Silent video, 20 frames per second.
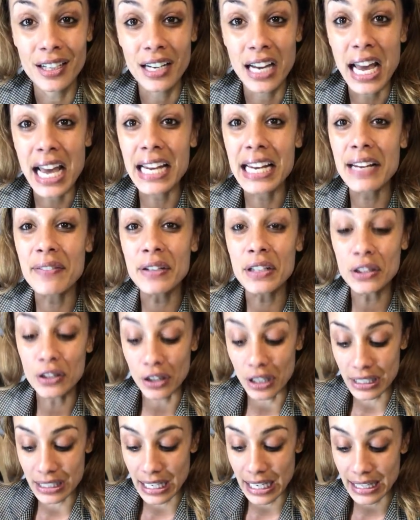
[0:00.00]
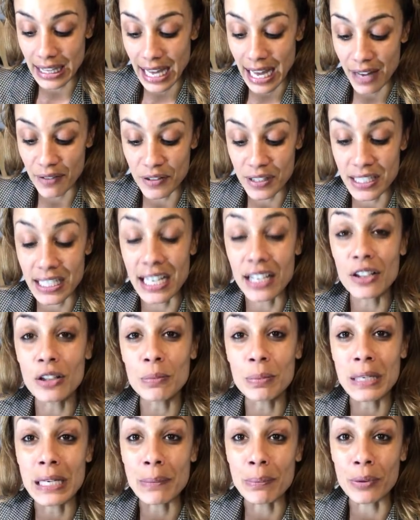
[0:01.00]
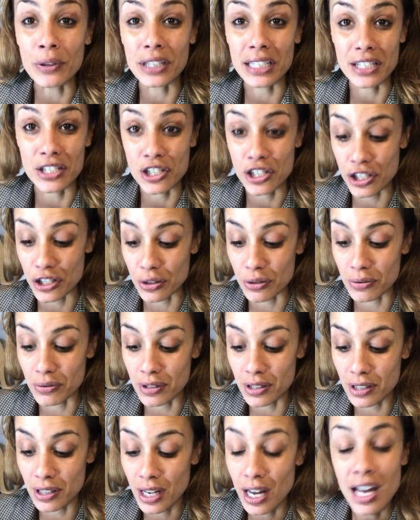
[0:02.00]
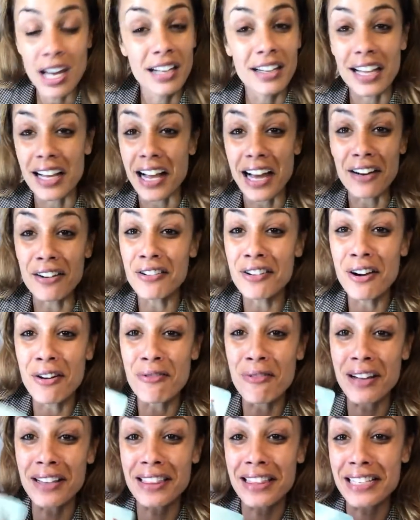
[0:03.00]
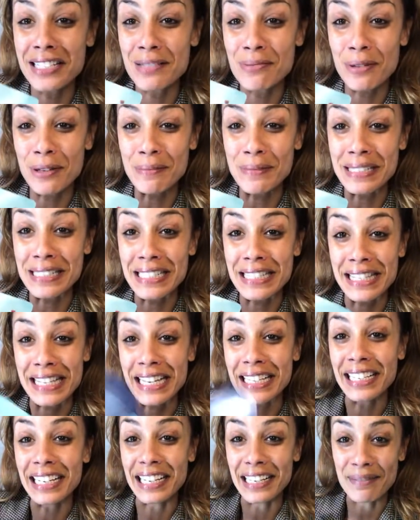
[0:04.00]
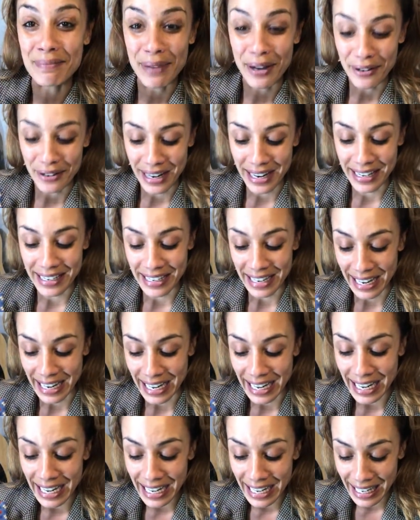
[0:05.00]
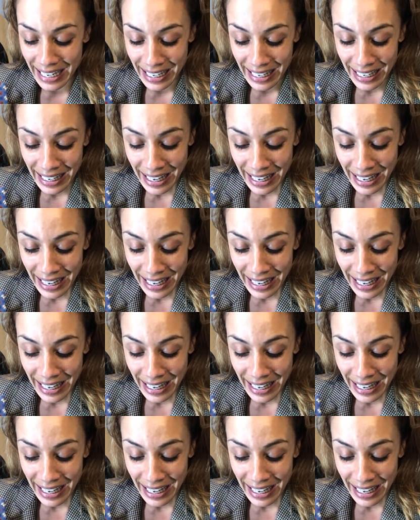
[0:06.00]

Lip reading: It even looks like they have single people issues. Like, I don't know what this woman's thinking about at night.